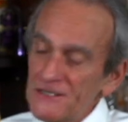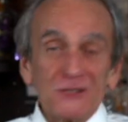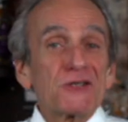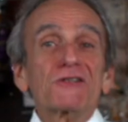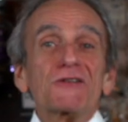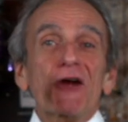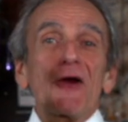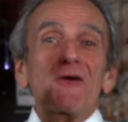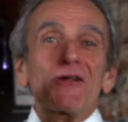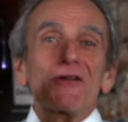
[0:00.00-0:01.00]
She's a
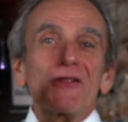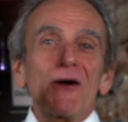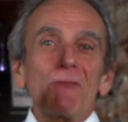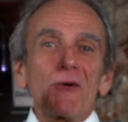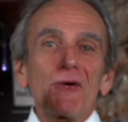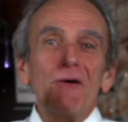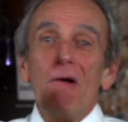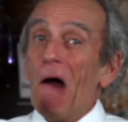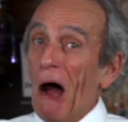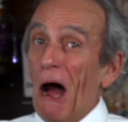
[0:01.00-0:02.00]
tart little number.
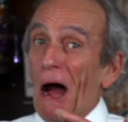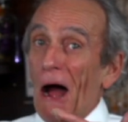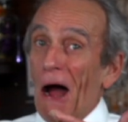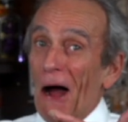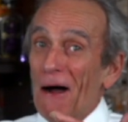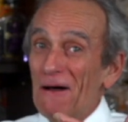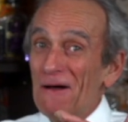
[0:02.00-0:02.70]
Ha!